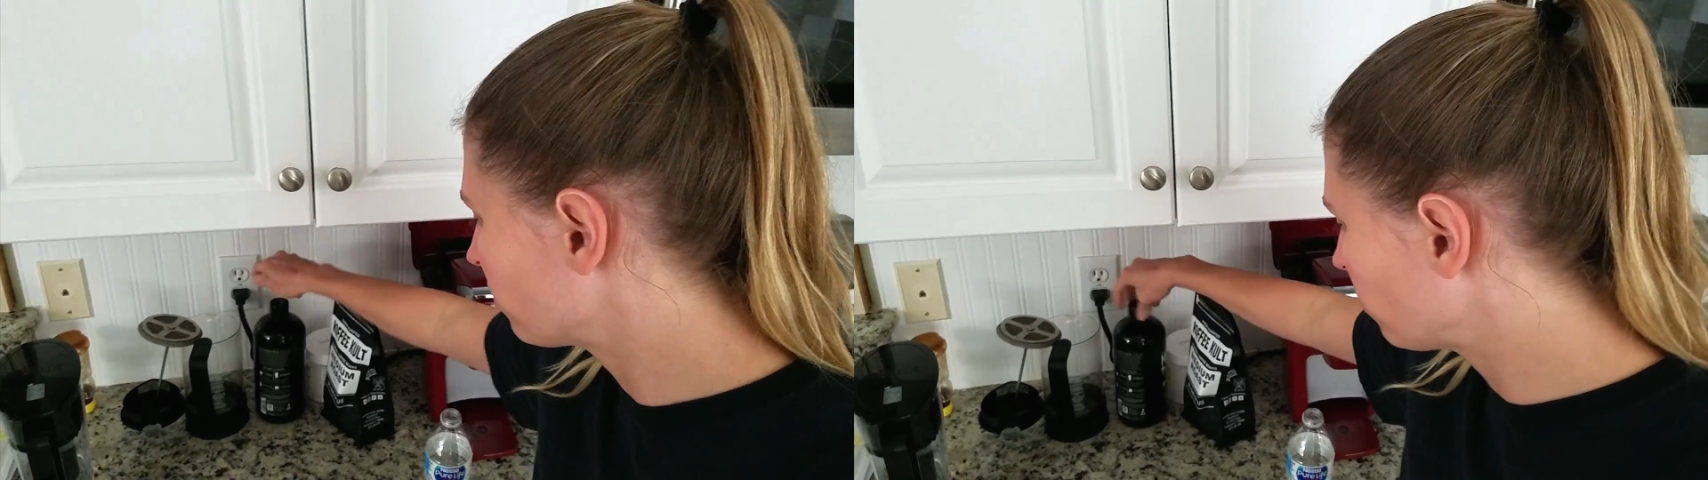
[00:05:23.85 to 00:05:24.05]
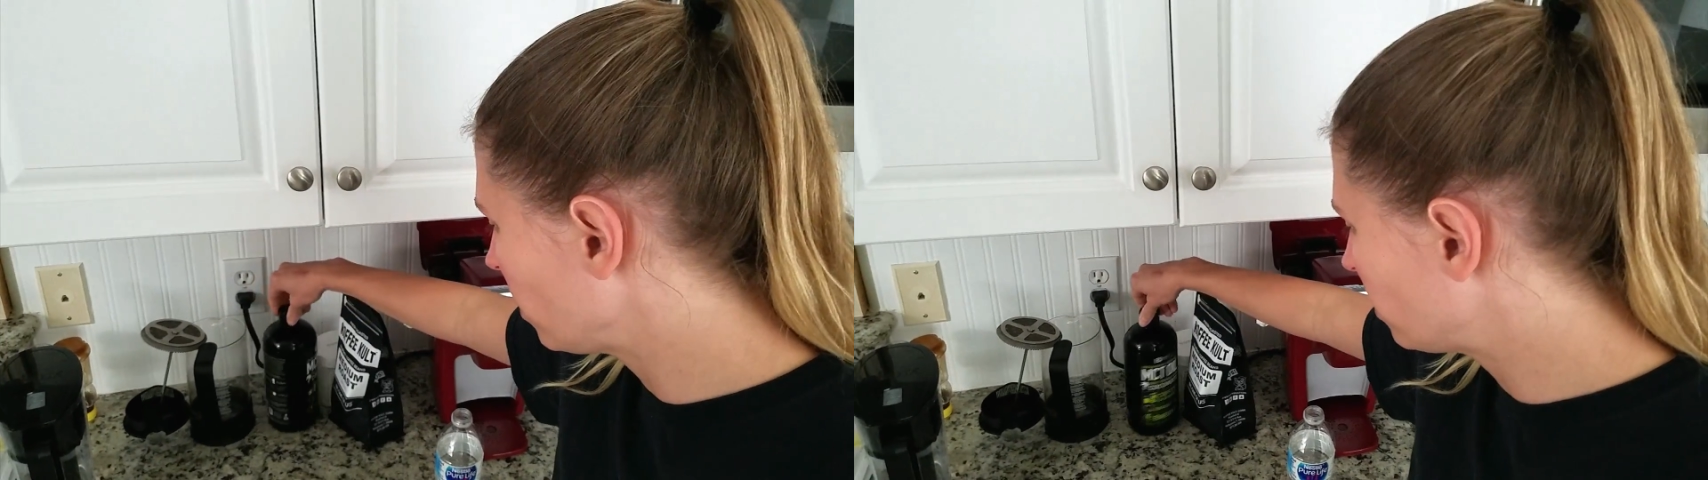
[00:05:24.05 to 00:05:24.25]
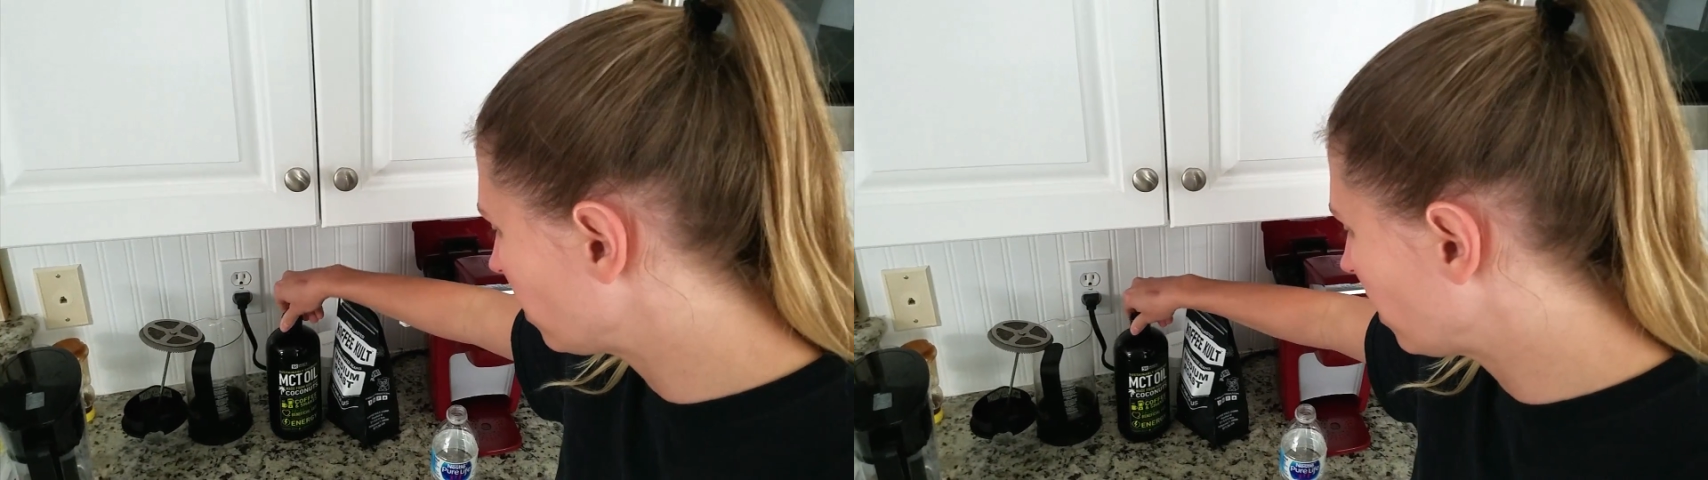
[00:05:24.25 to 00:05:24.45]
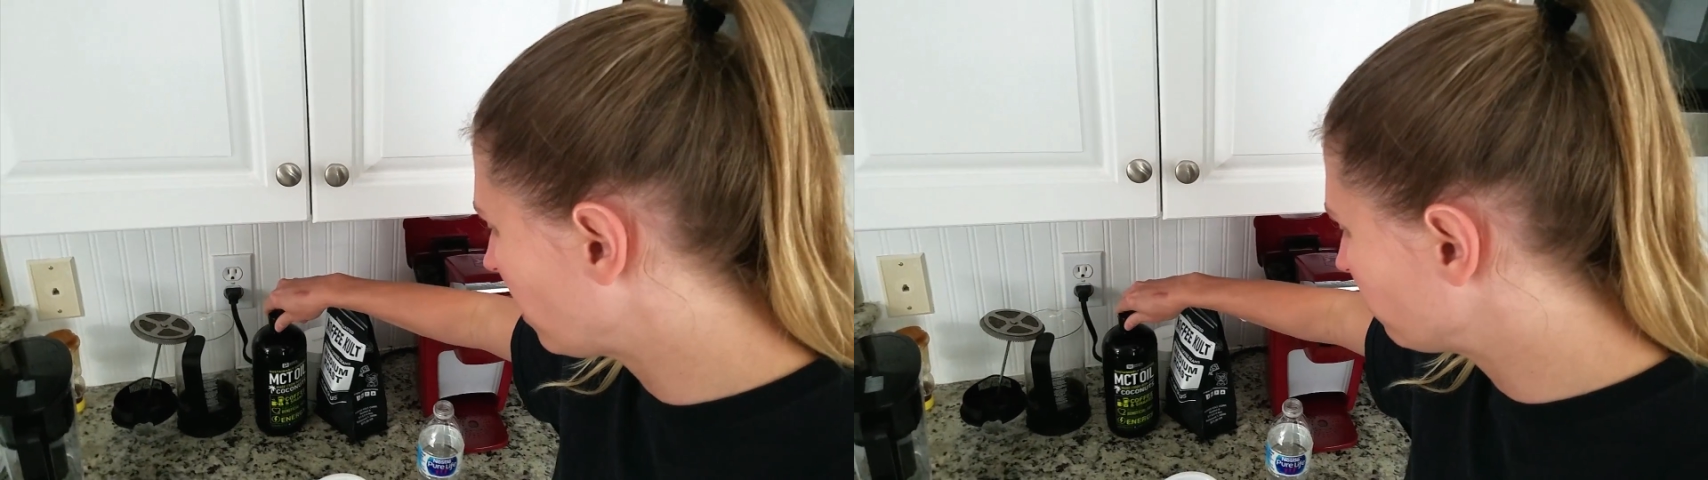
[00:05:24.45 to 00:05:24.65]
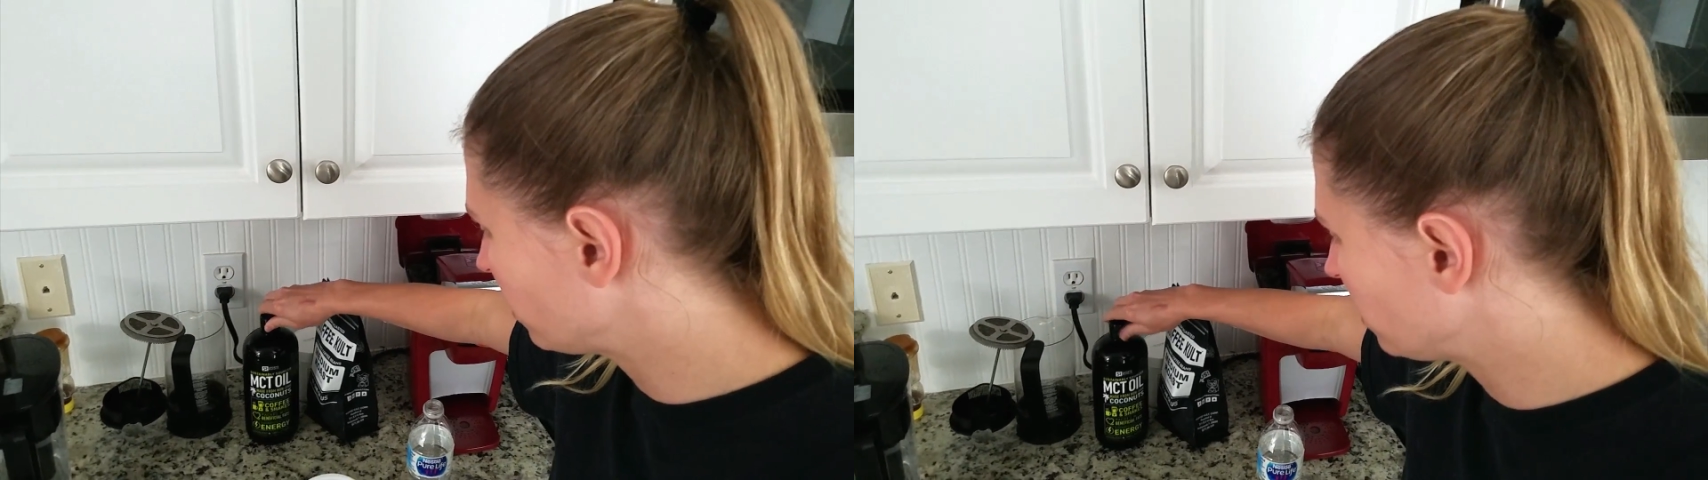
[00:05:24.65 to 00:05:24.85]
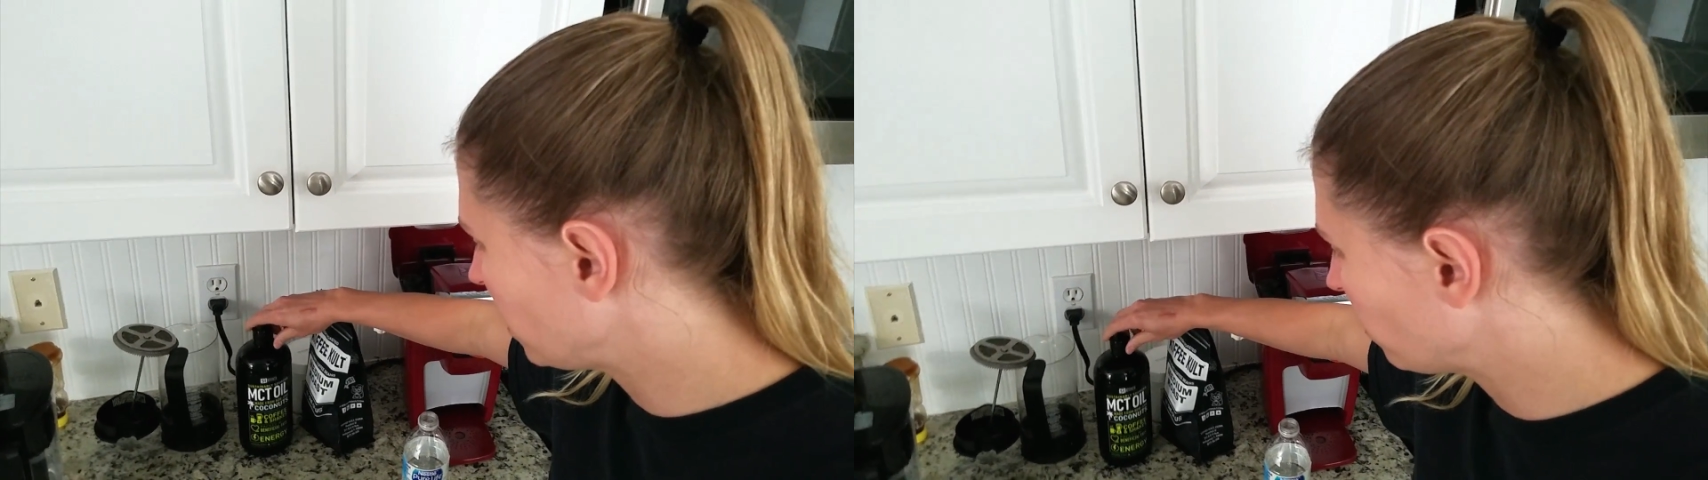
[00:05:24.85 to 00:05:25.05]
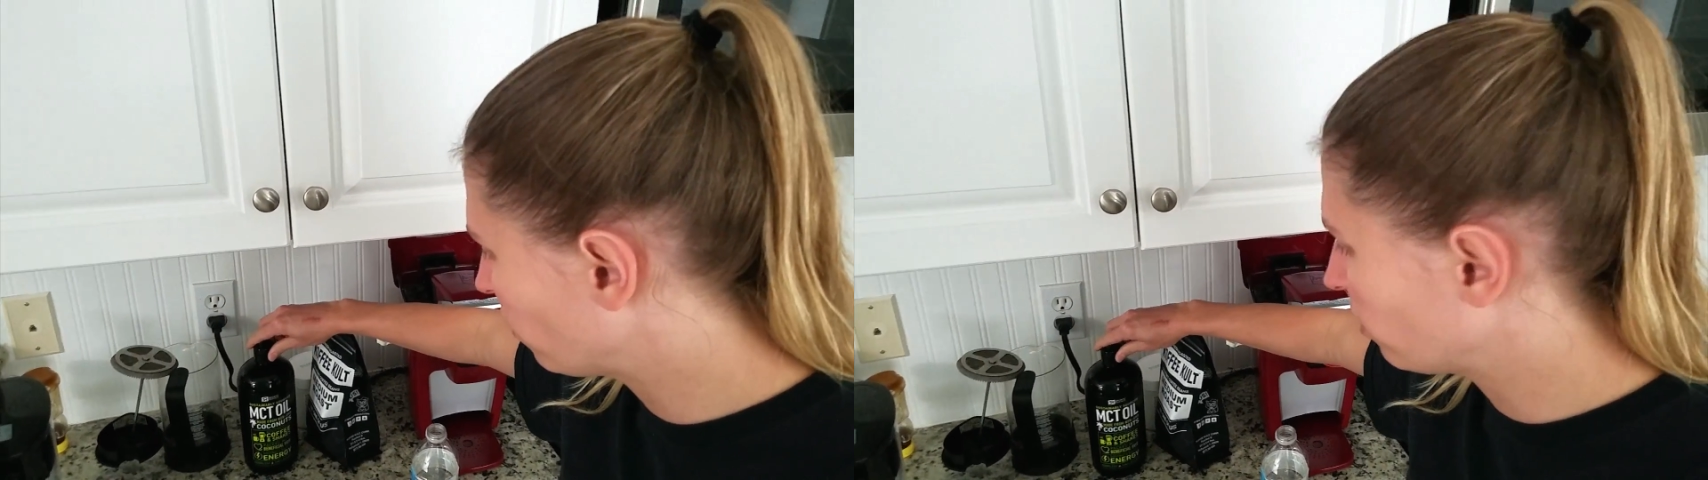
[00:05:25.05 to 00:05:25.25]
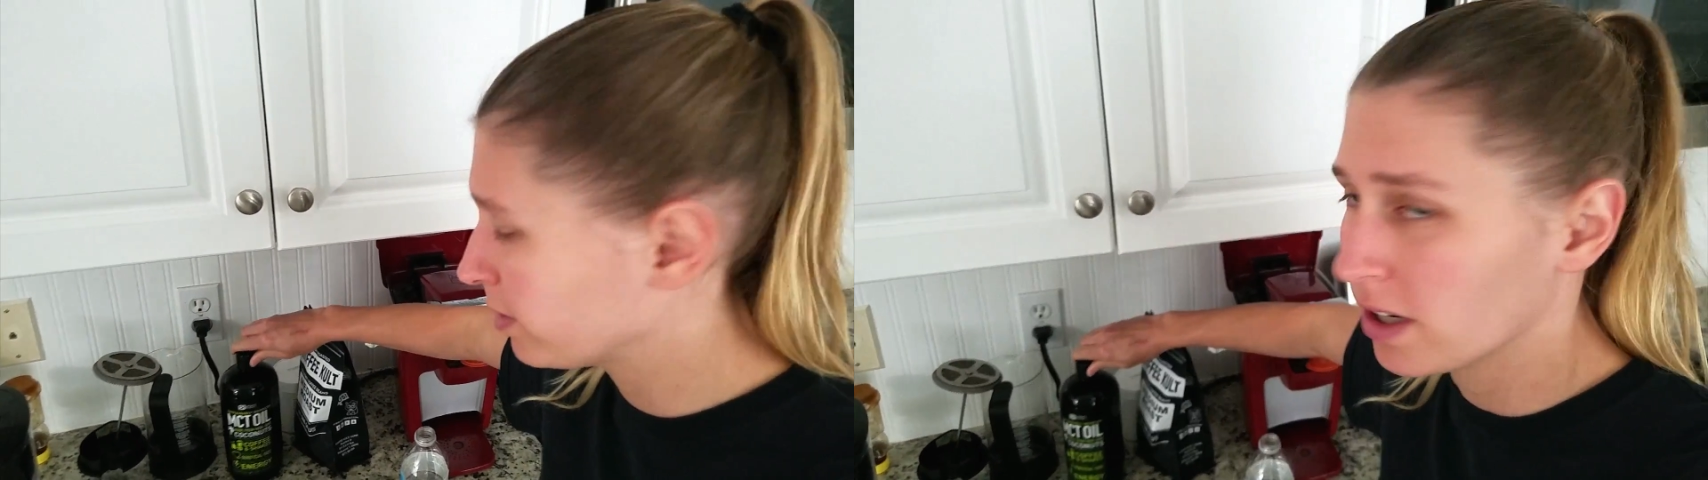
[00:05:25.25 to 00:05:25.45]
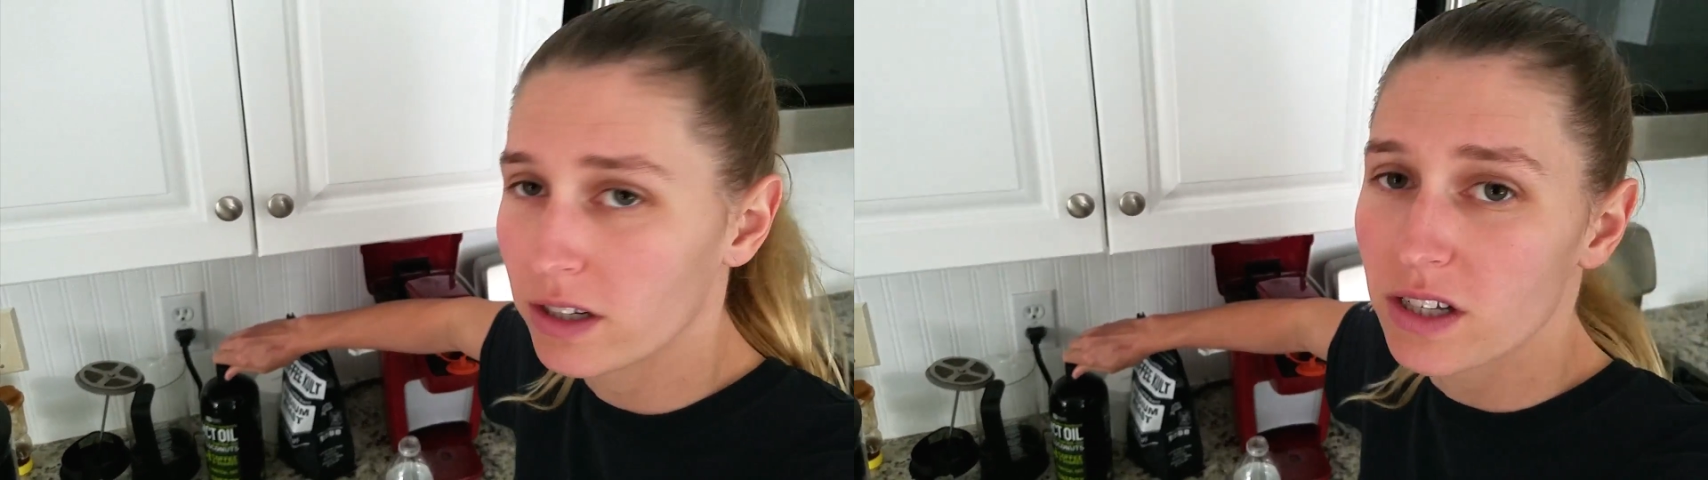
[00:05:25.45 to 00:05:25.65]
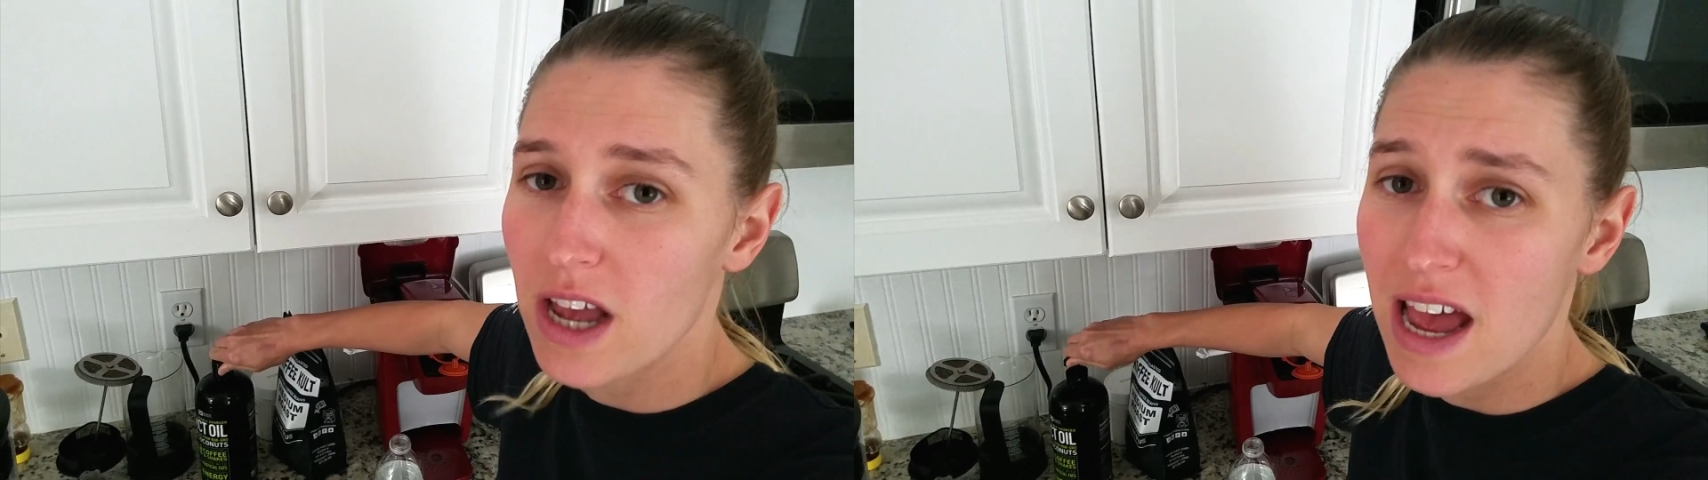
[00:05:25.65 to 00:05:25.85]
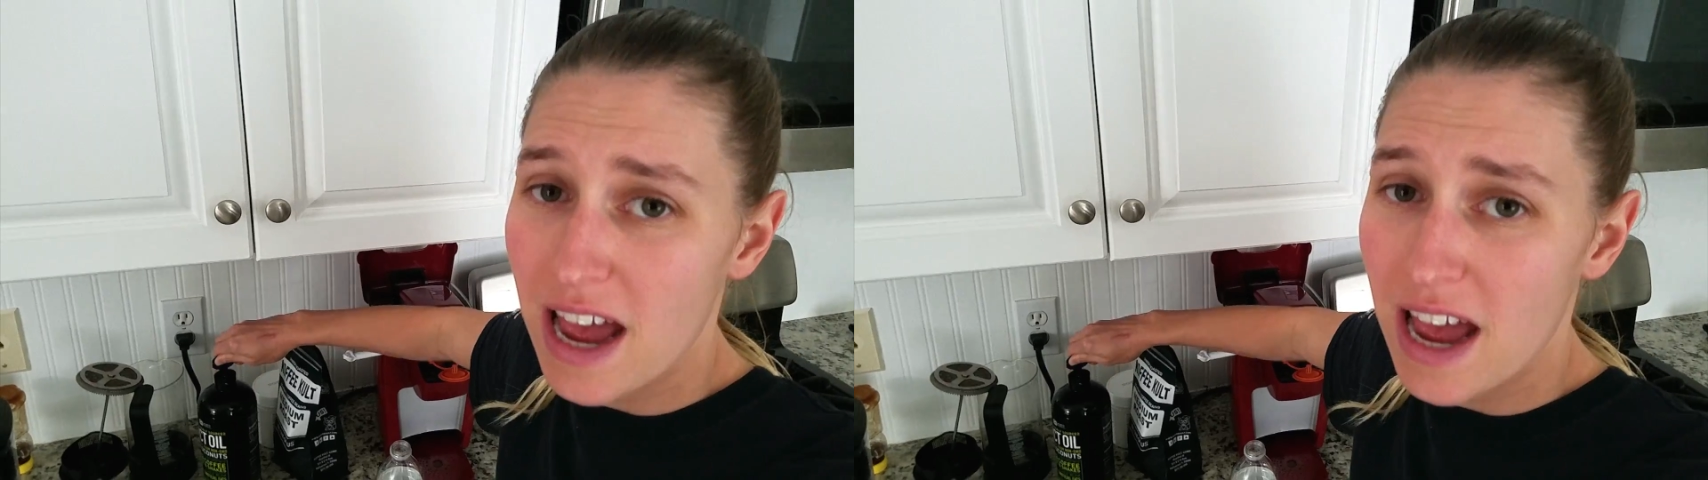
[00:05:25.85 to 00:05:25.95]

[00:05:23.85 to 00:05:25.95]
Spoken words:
sweet MCT oil because